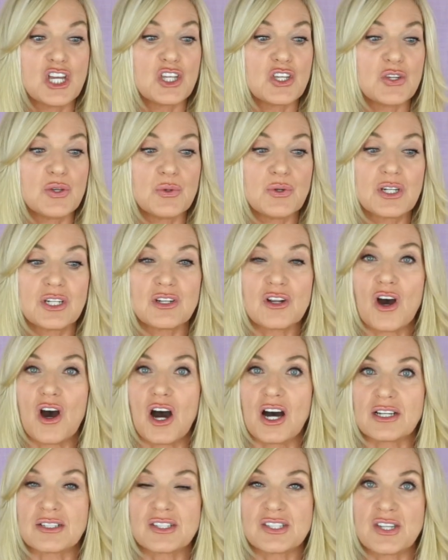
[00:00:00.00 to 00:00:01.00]
You could
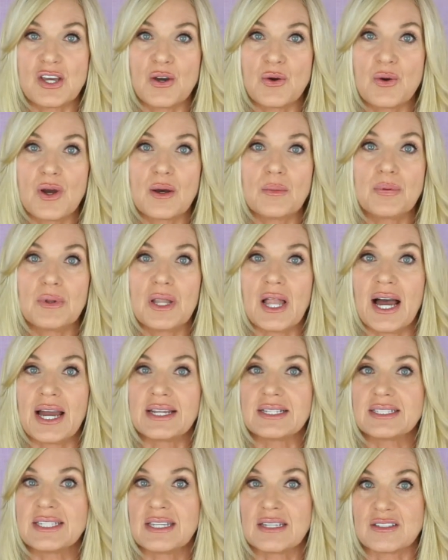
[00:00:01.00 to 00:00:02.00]
also apply
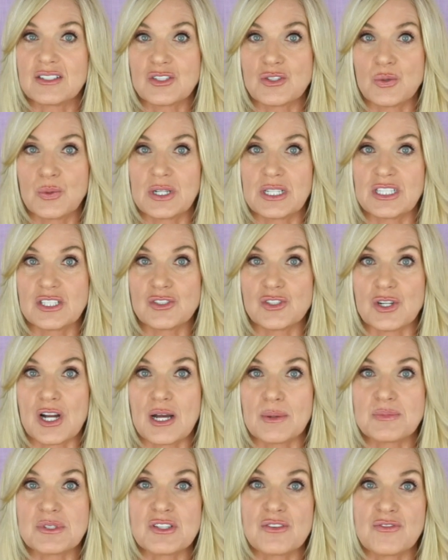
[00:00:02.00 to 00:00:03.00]
10 to 20
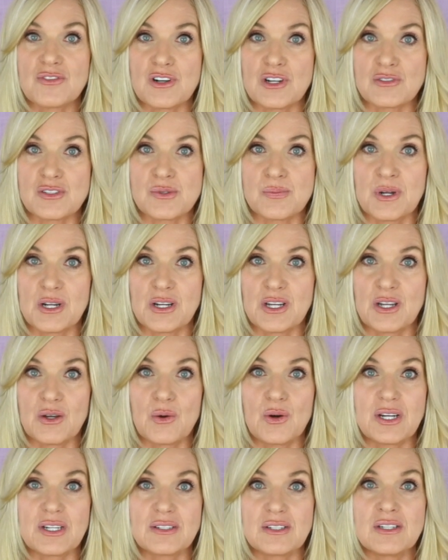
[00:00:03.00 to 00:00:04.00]
drops of rosemary
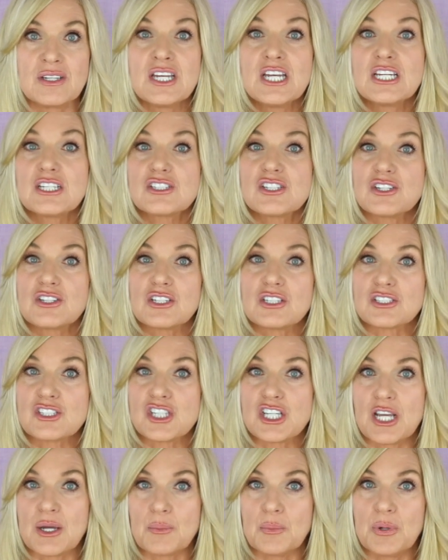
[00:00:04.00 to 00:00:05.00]
oil to your
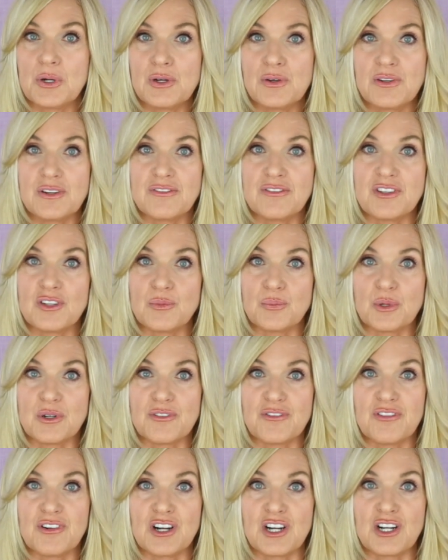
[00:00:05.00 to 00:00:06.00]
shampoo if you
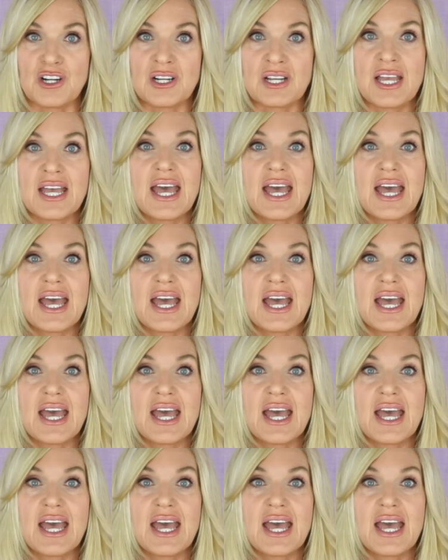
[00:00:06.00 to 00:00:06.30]
prefer.